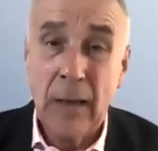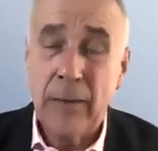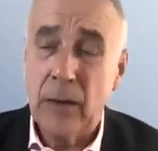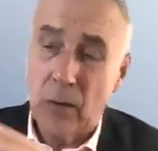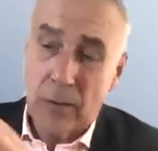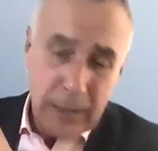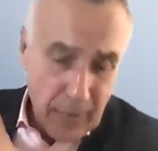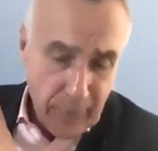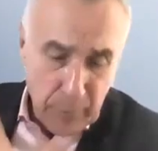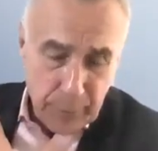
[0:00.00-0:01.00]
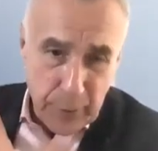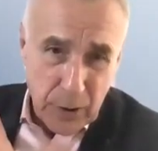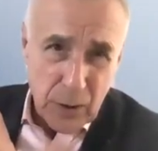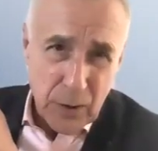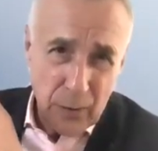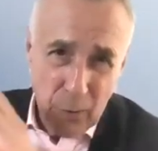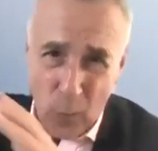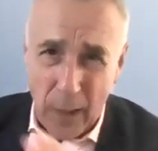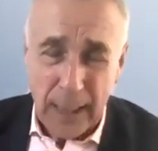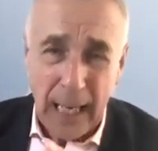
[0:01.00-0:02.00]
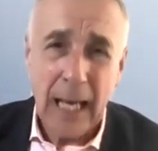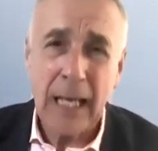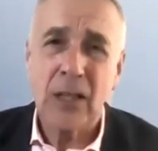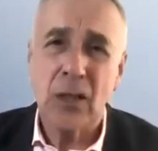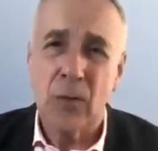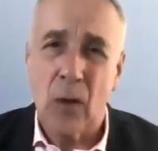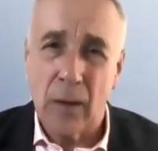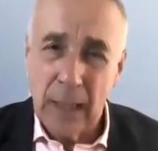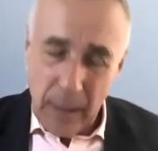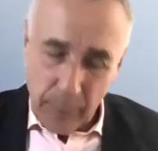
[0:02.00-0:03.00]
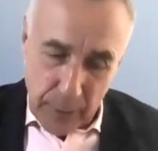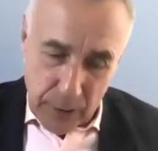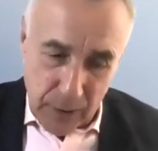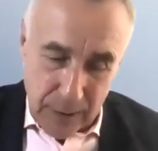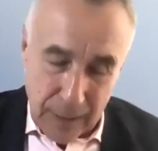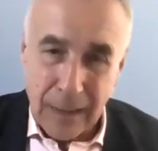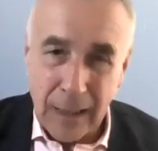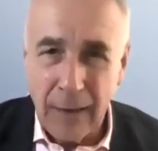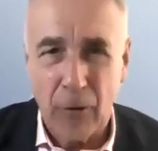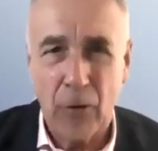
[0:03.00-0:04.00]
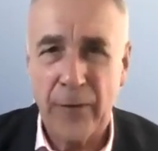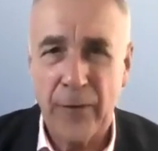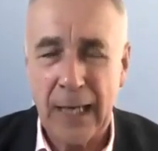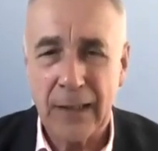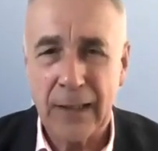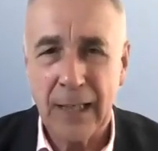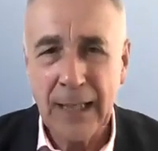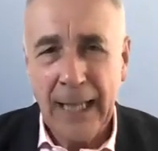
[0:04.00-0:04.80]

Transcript: You've got government pressures on the one hand, you've got pressures to deliver on the other,